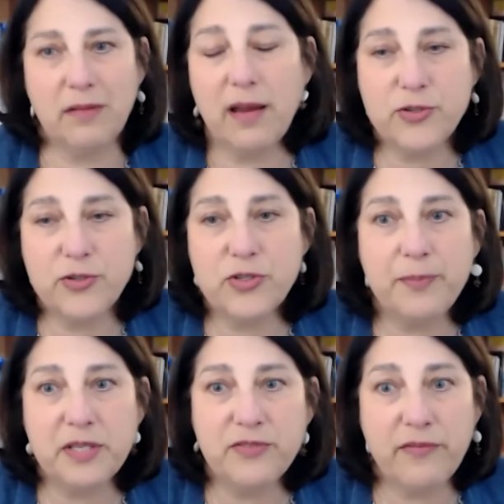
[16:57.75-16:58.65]
the
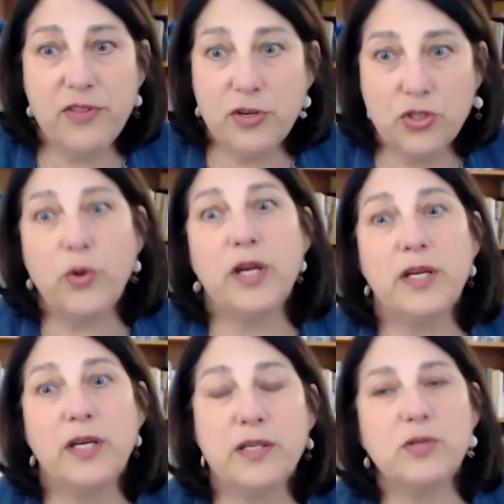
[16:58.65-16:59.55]
contraceptives of their
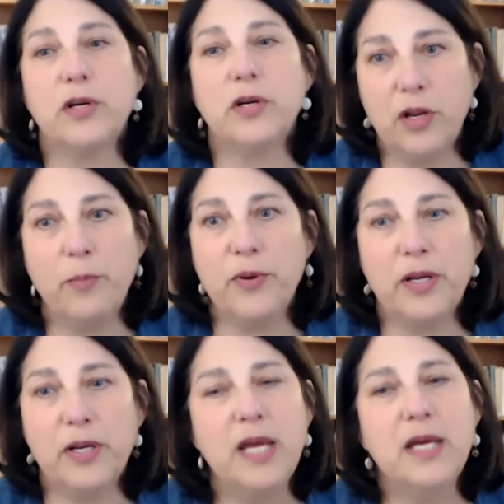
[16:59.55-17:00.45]
choice, or put